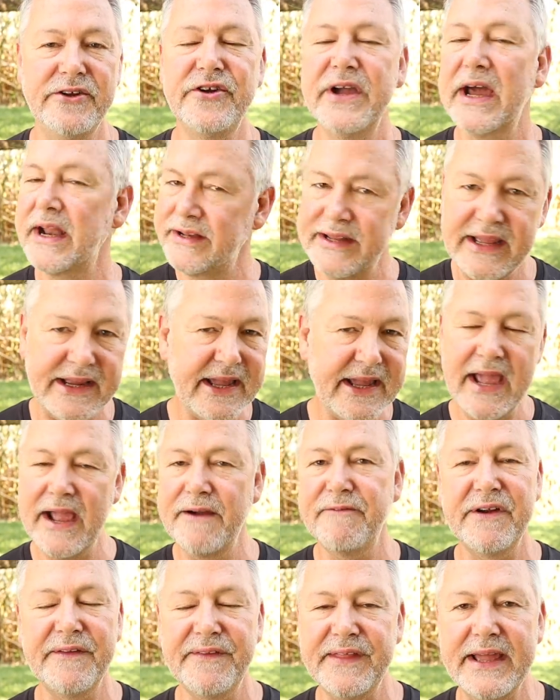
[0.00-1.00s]
You got to take
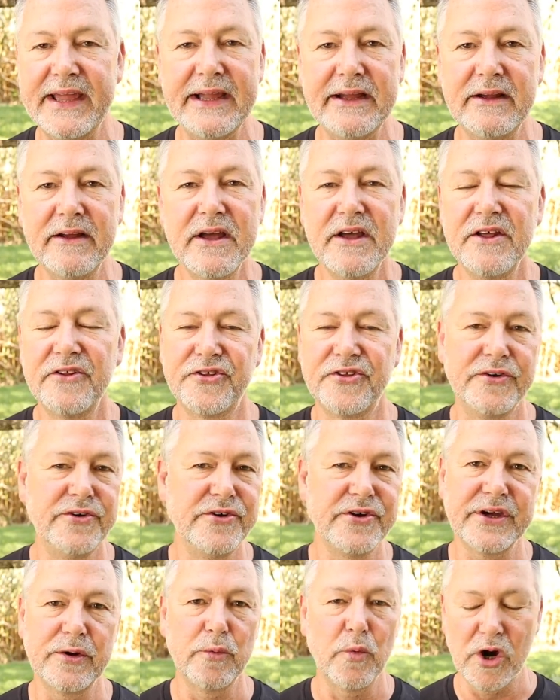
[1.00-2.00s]
everything so
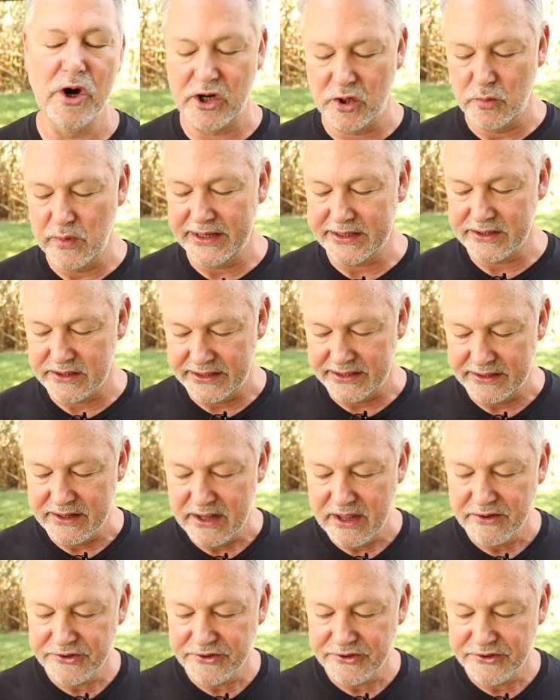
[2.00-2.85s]
you can work quickly.